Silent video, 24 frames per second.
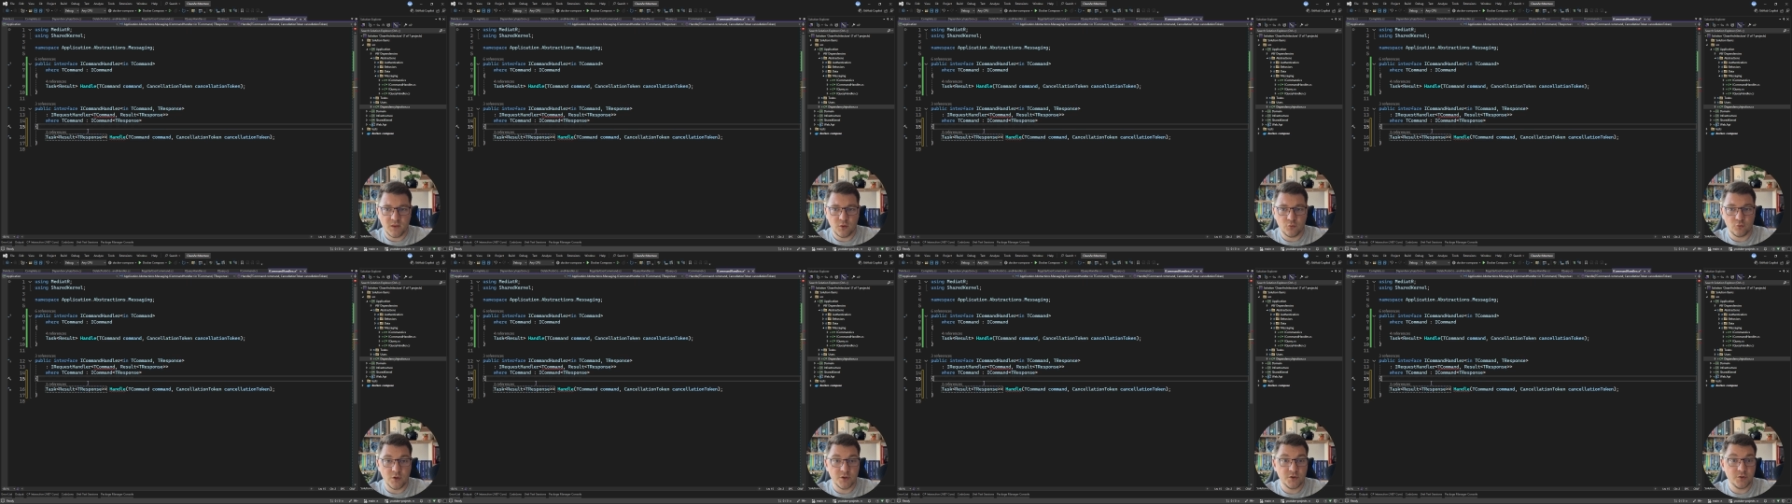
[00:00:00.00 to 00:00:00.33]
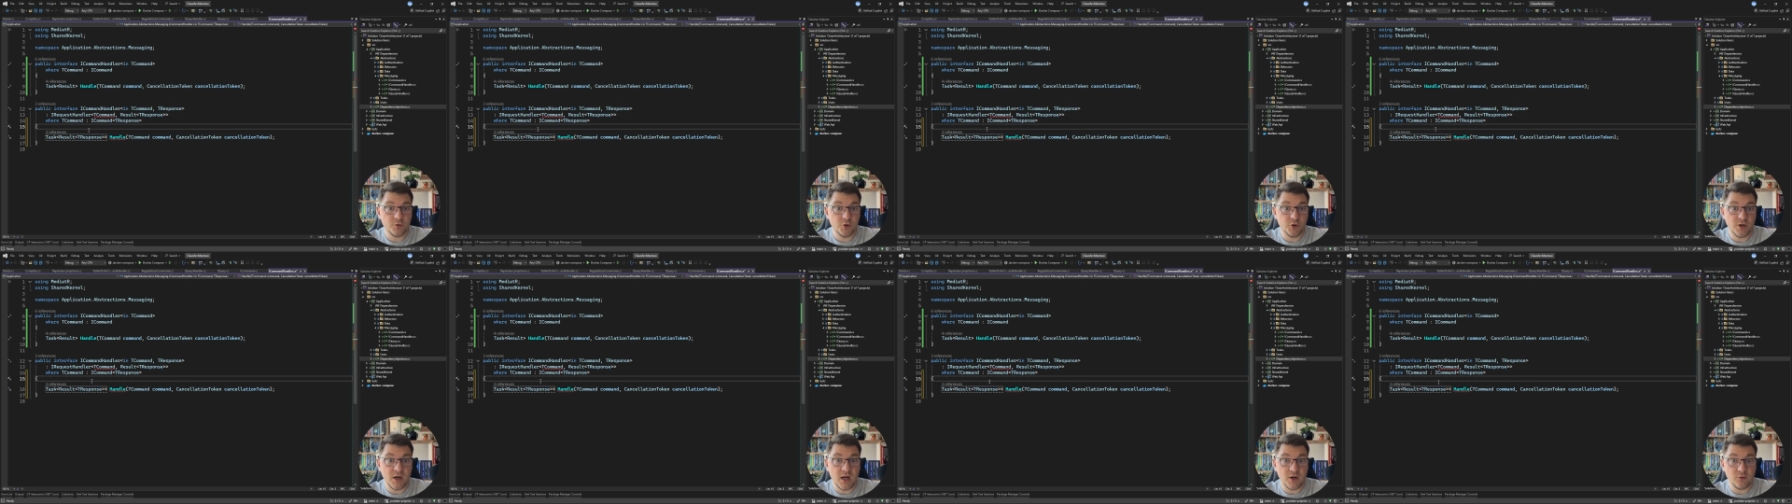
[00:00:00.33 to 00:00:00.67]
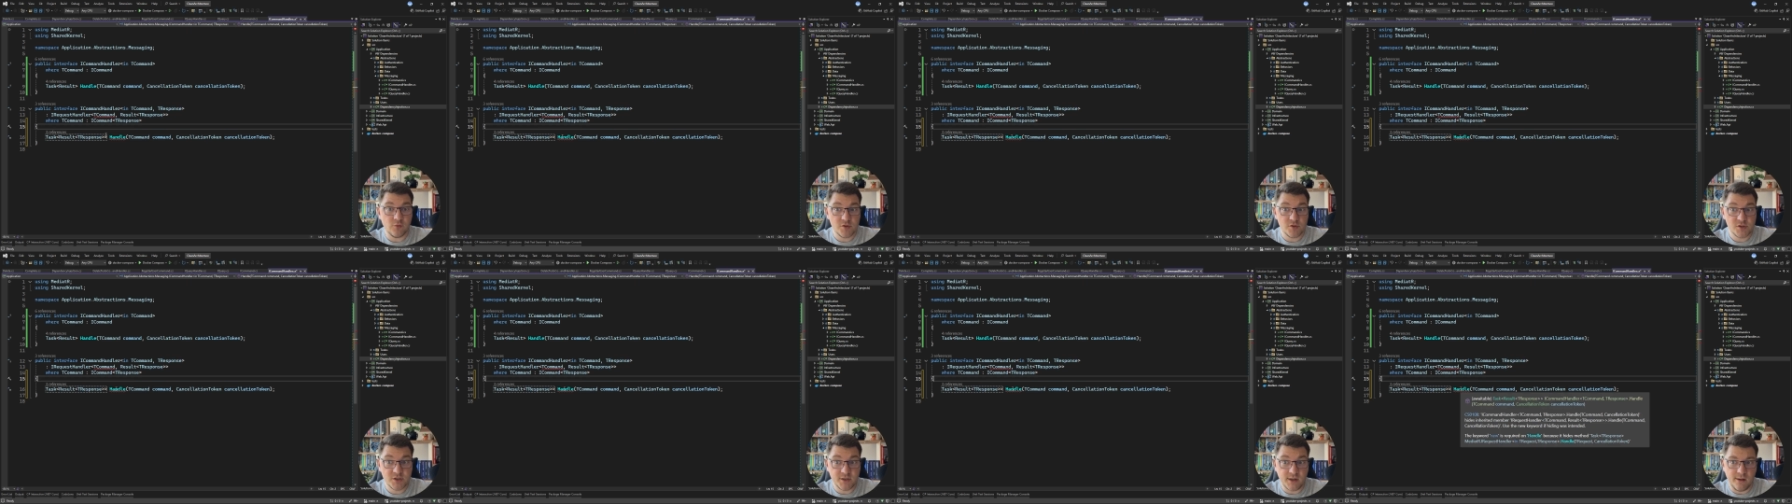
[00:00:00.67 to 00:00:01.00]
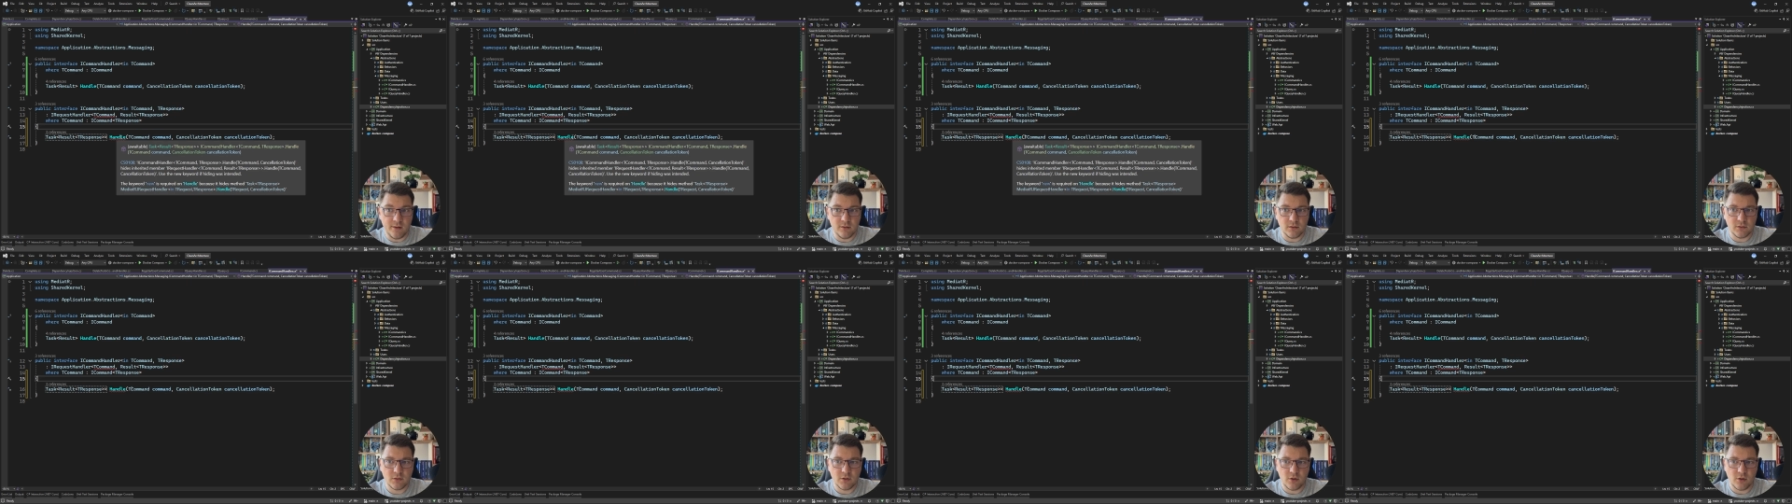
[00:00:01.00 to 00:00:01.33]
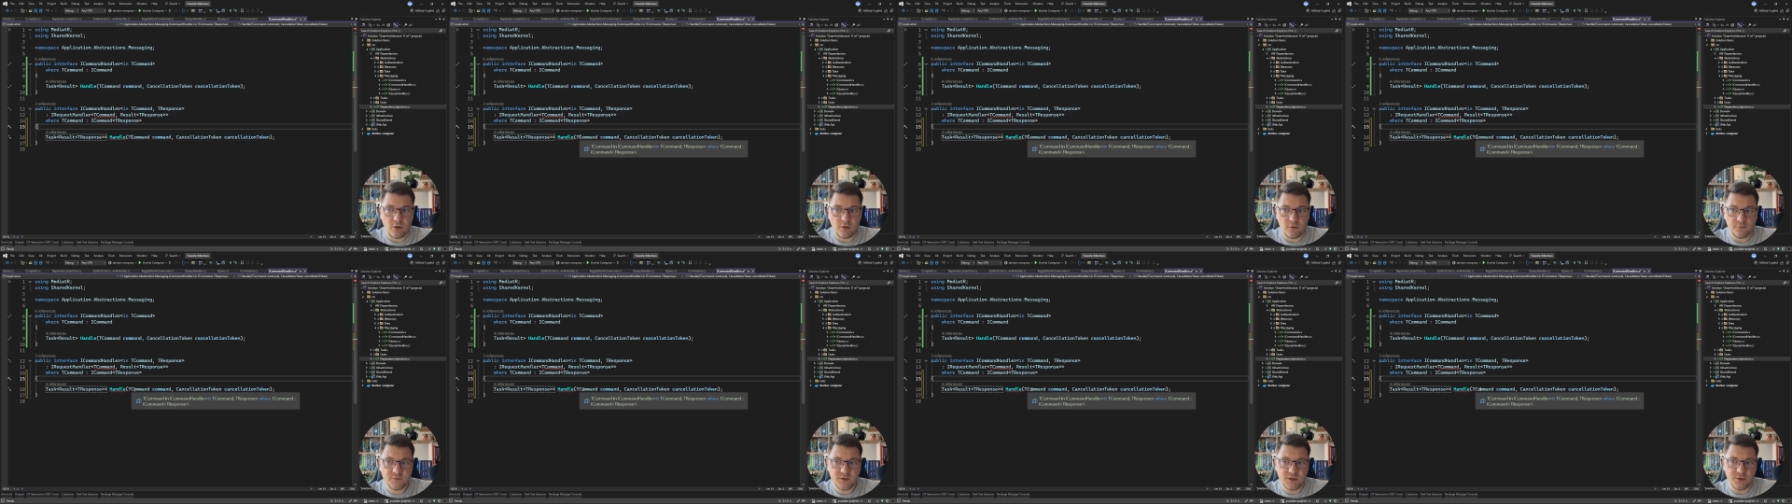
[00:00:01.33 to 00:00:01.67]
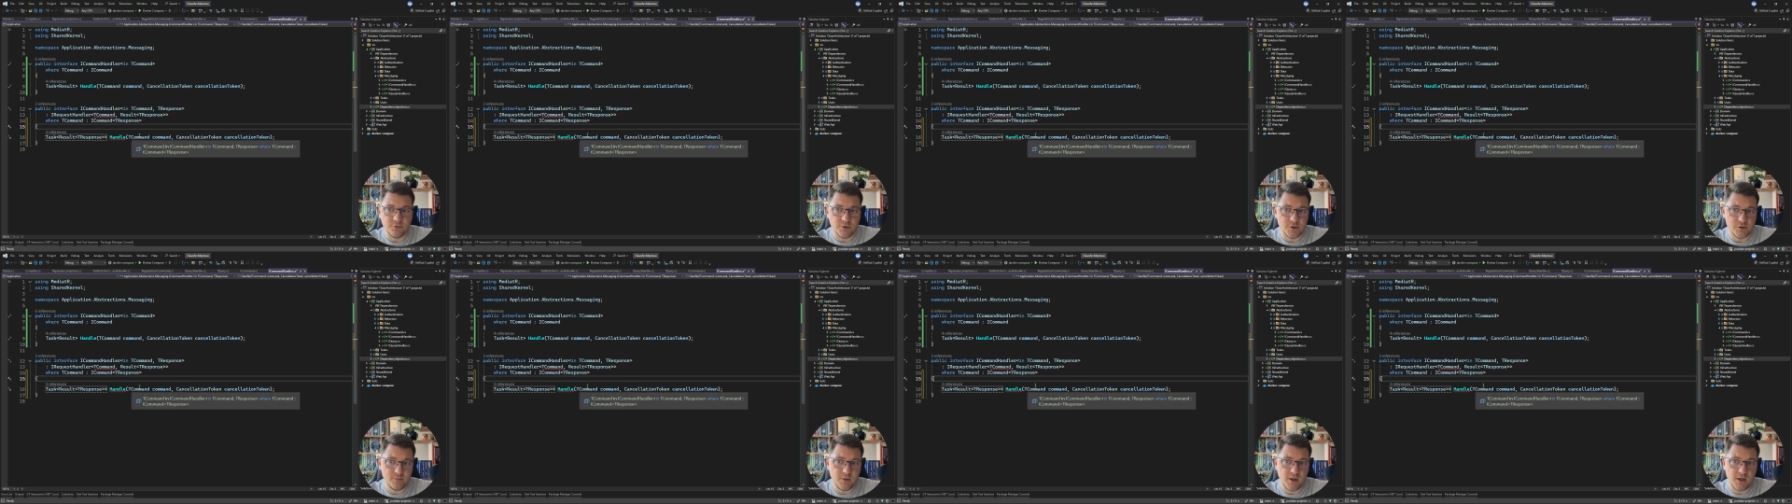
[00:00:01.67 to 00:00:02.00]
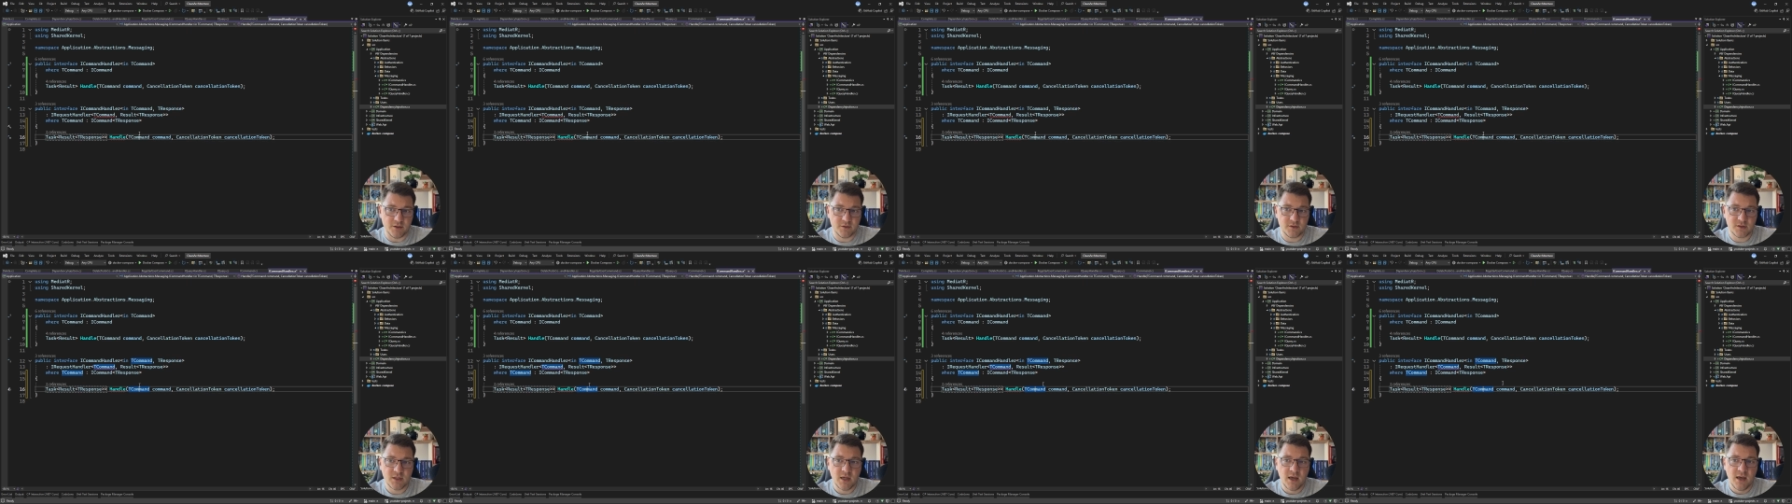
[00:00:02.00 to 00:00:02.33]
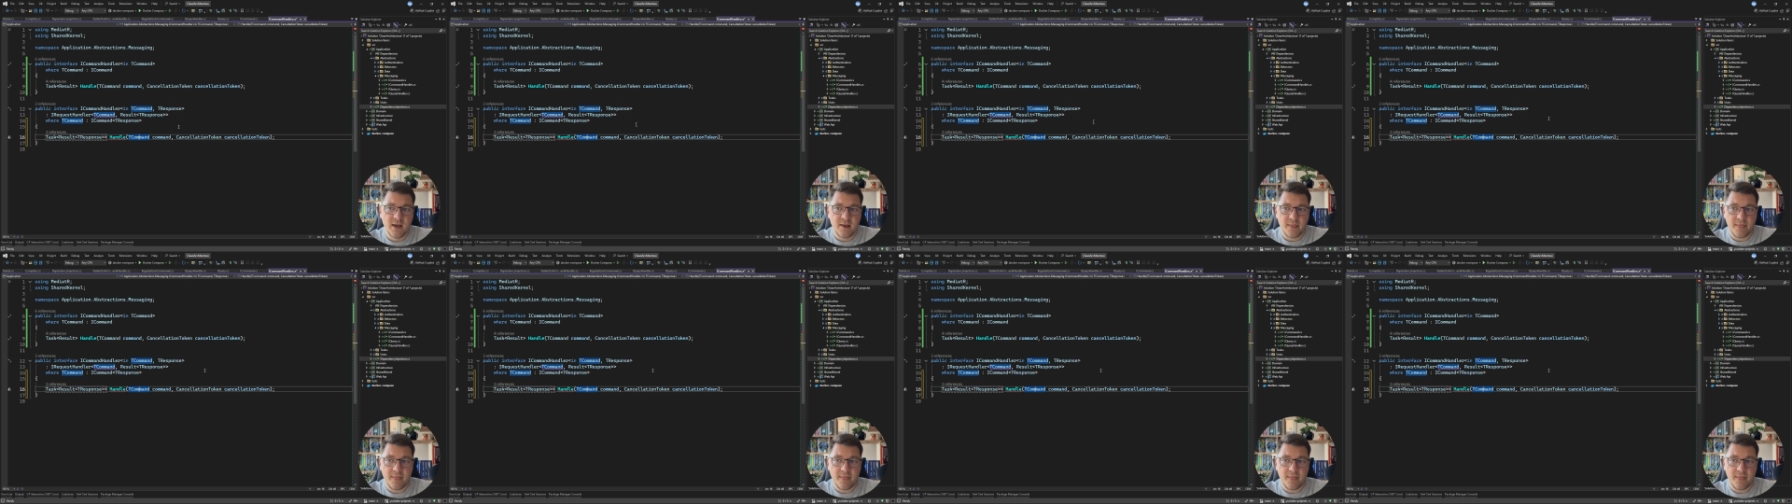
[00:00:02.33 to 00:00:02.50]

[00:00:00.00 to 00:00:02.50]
to return a result of the response.